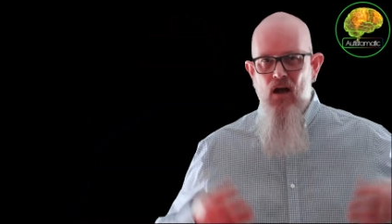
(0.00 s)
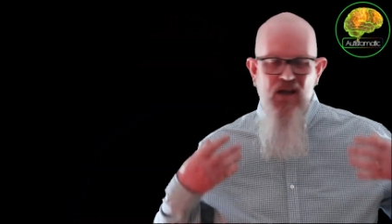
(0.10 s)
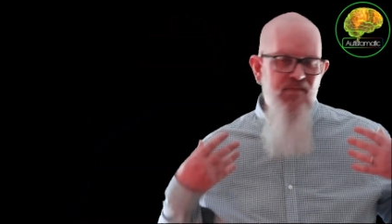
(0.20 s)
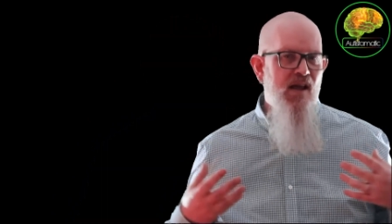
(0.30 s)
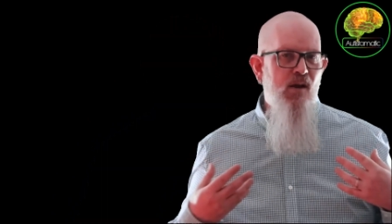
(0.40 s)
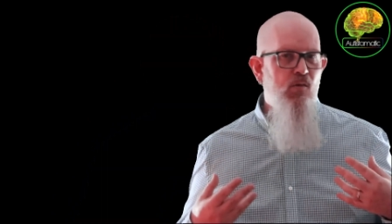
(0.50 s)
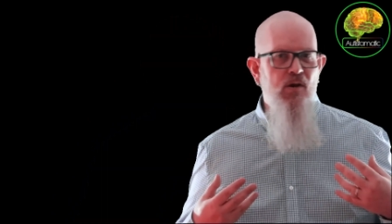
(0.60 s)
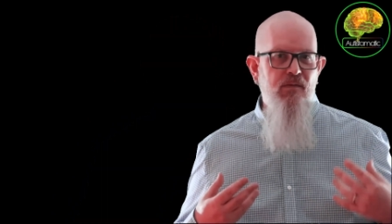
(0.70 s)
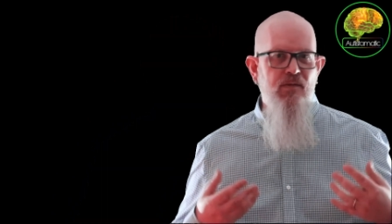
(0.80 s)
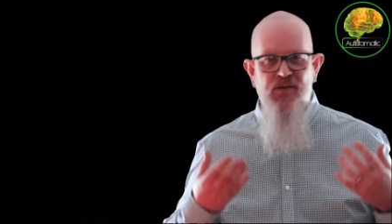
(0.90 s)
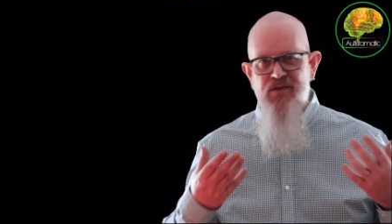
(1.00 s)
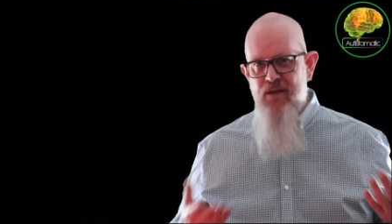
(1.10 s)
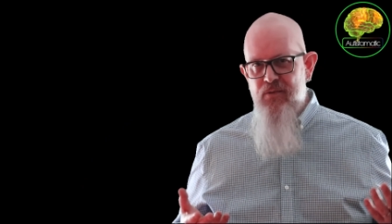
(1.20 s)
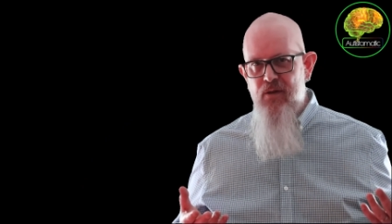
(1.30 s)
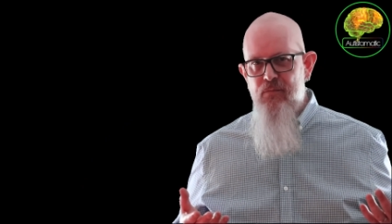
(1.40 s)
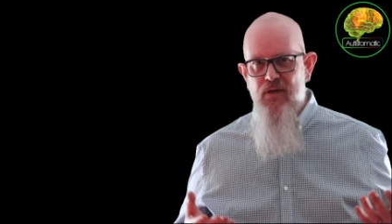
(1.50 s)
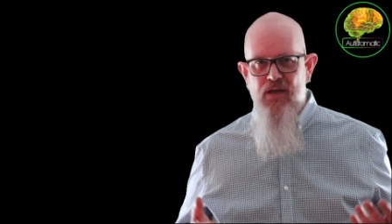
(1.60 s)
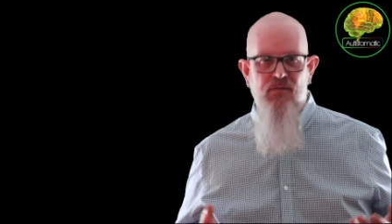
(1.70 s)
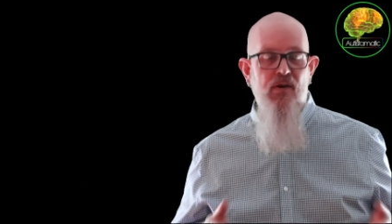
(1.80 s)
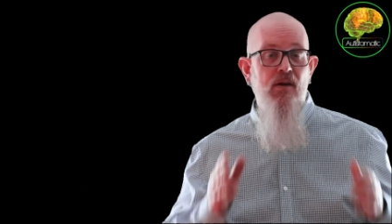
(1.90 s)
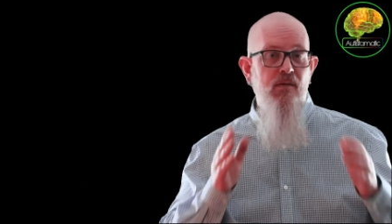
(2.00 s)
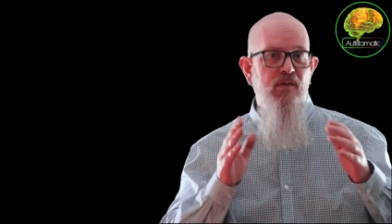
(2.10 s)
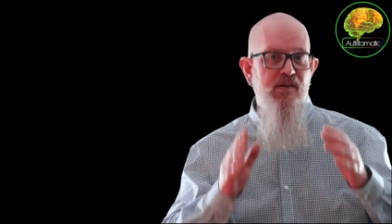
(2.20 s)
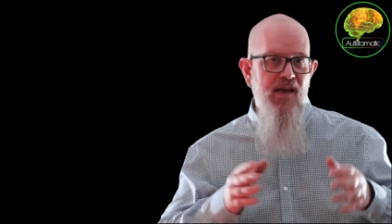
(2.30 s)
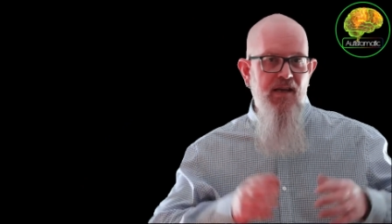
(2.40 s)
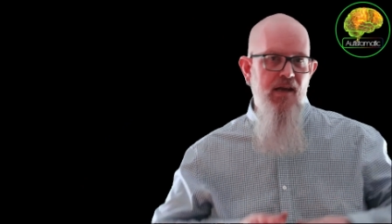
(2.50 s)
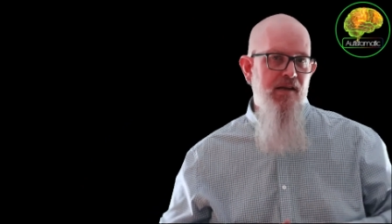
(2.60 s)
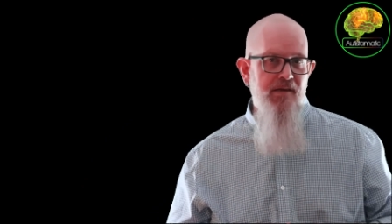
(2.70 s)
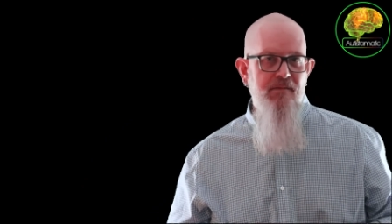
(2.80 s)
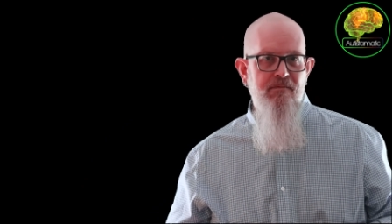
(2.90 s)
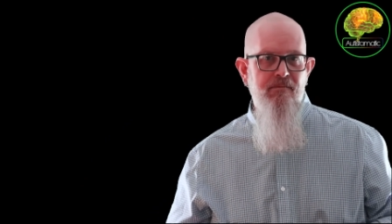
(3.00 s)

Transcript: I've now worked for the same company for over a decade.